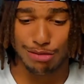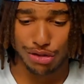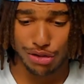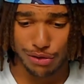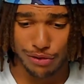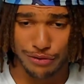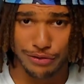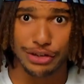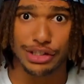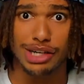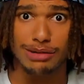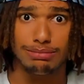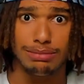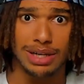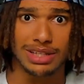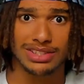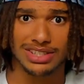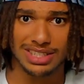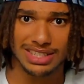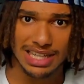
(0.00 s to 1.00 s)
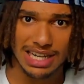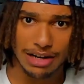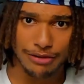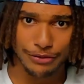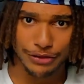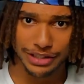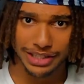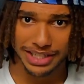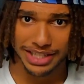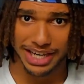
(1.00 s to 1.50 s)
you finna bust it down
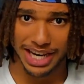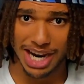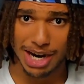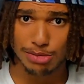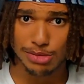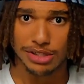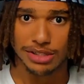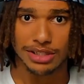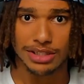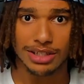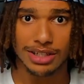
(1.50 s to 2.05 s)
for the camera.